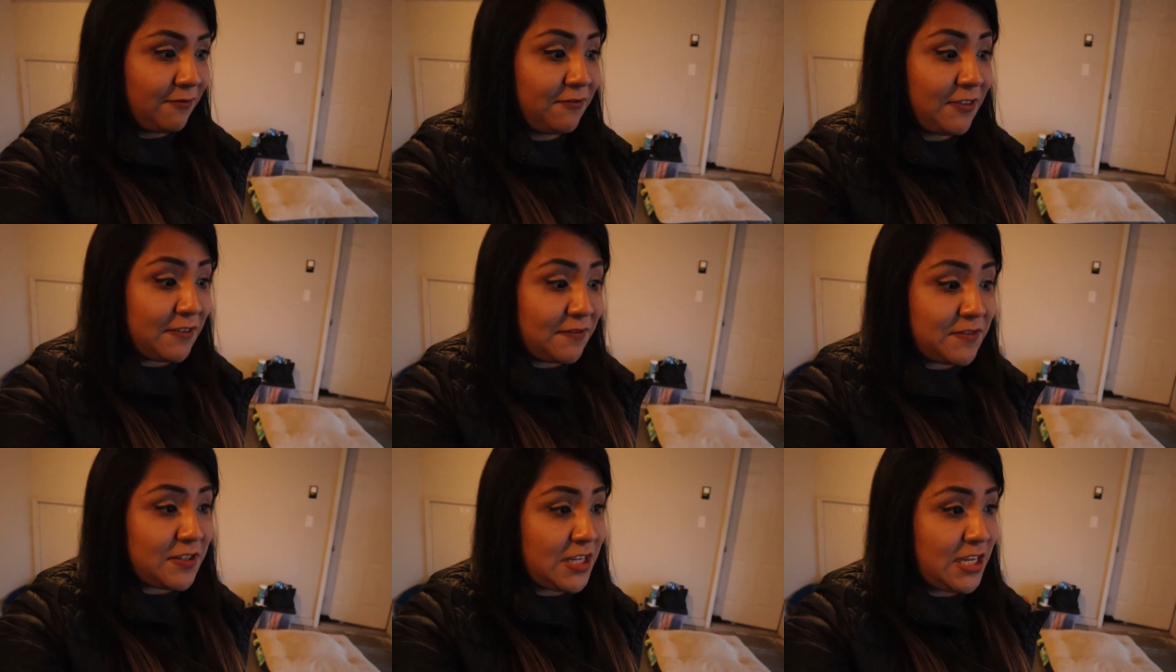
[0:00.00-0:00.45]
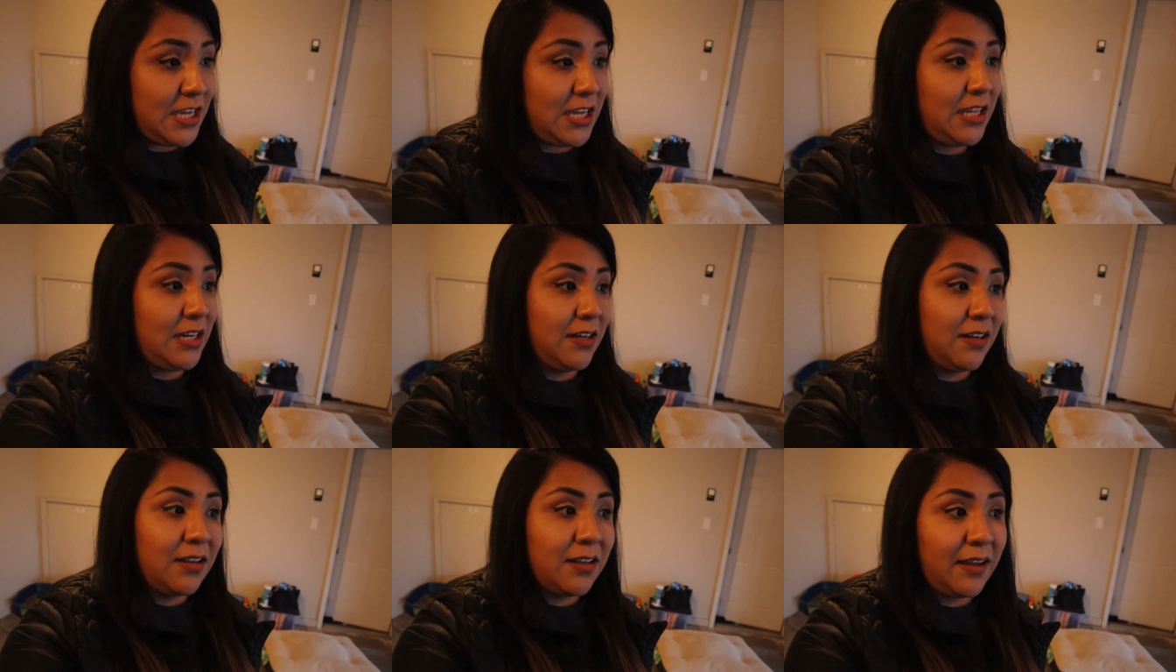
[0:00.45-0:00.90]
15
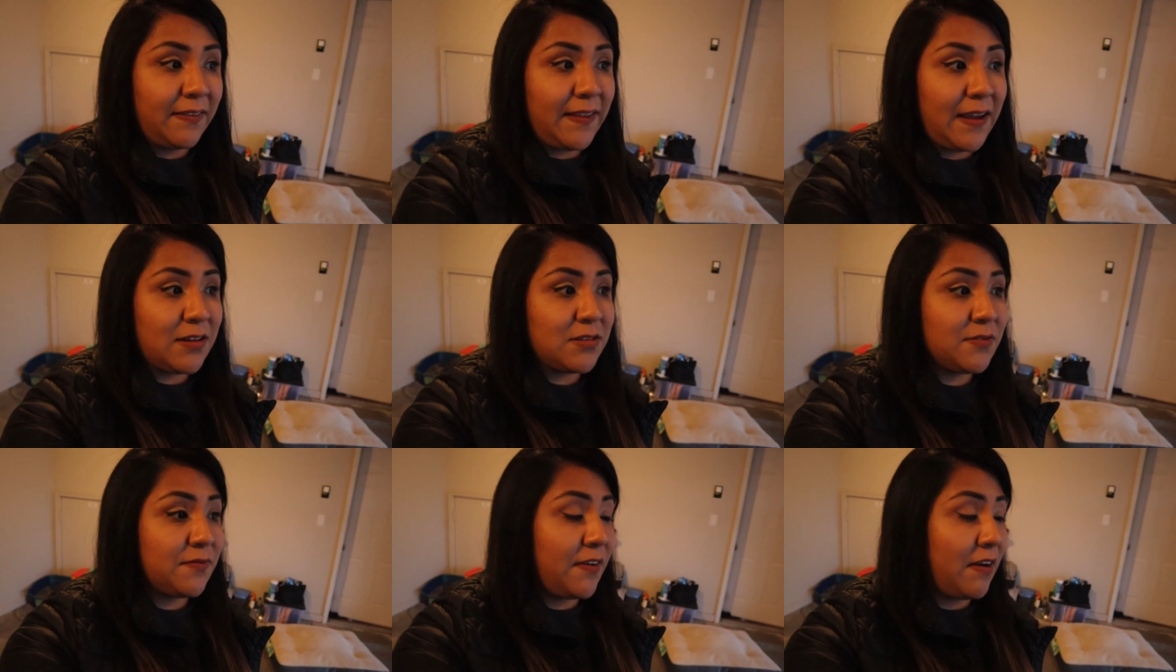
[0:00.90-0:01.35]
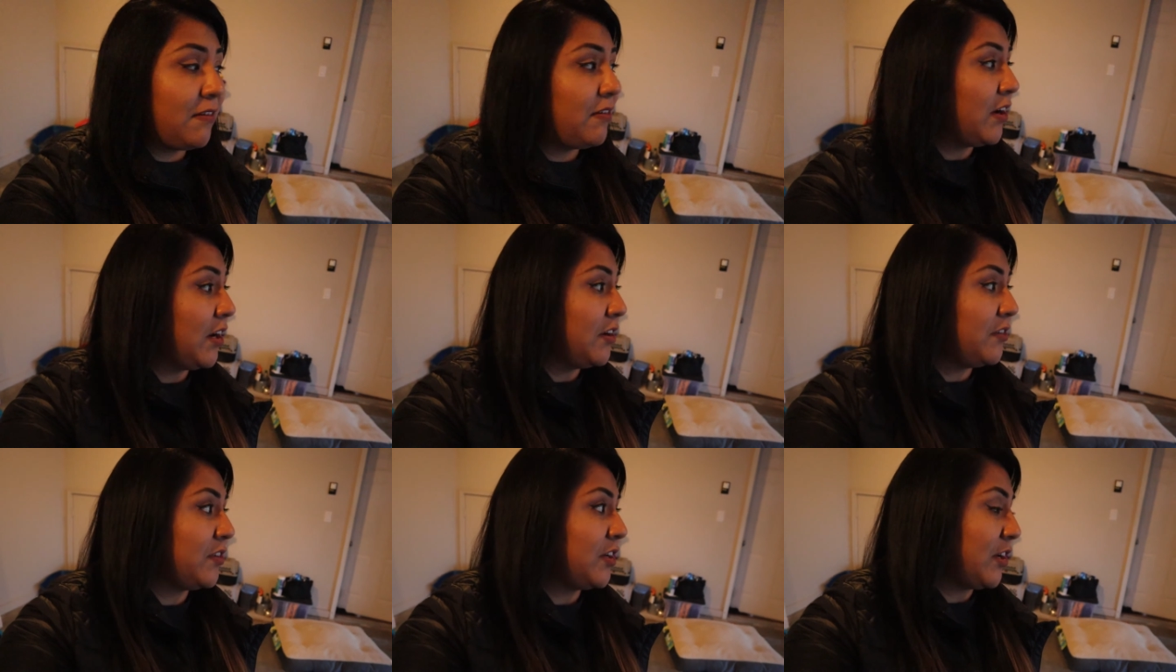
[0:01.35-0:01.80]

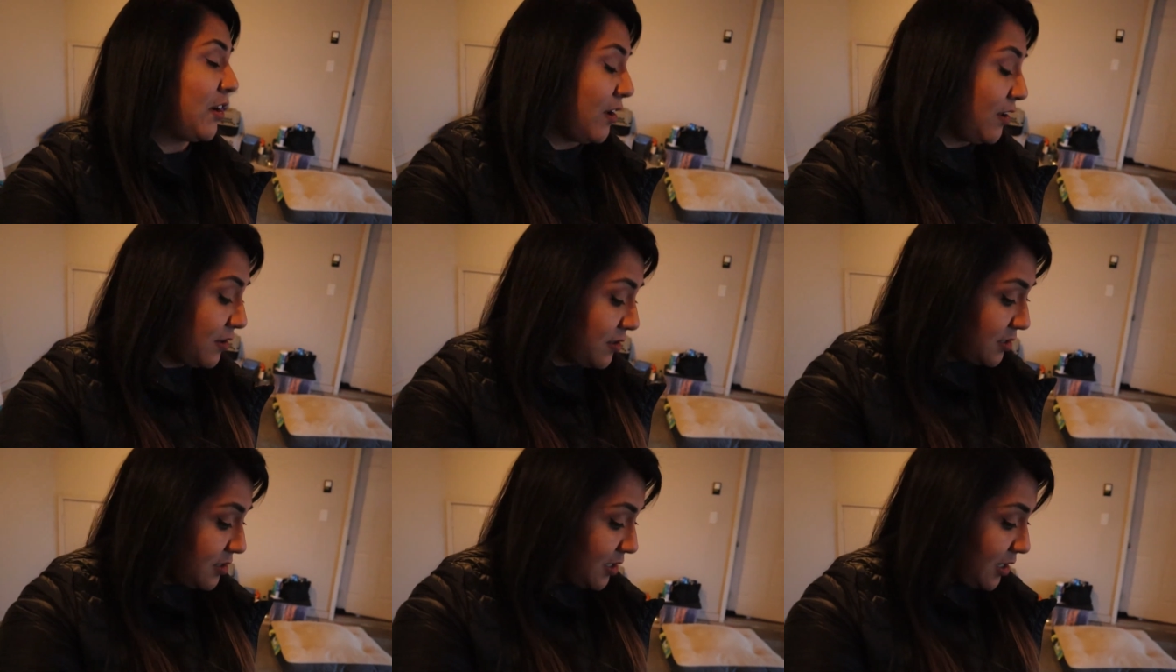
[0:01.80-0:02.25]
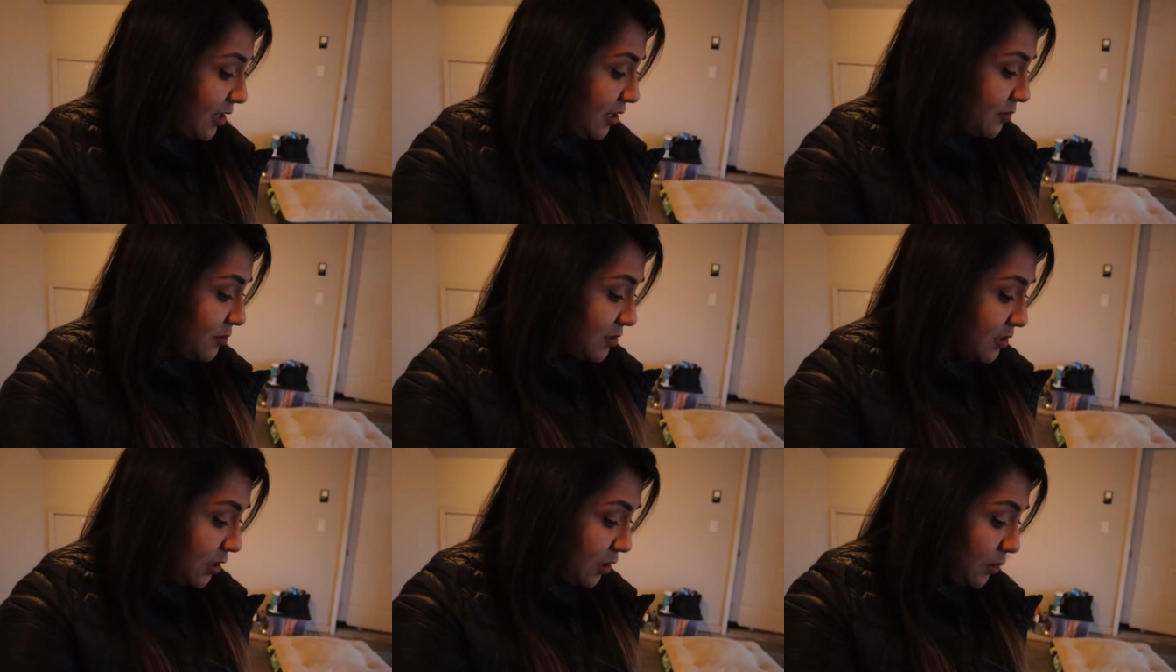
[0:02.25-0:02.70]
$1,500, you
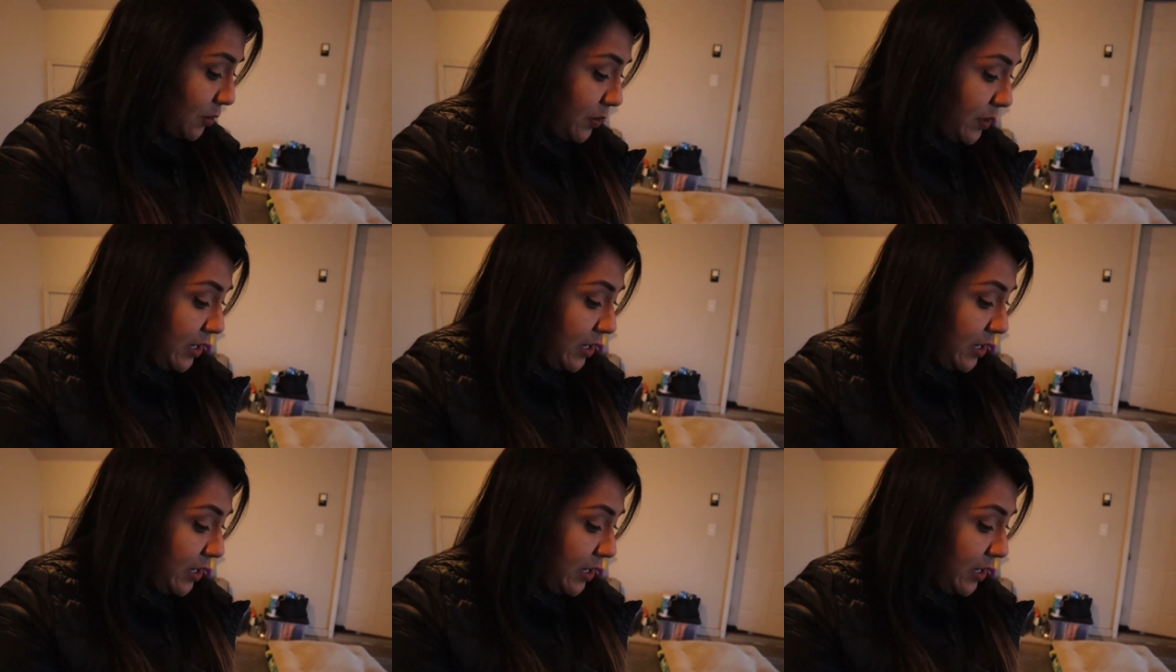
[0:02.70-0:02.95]
know, so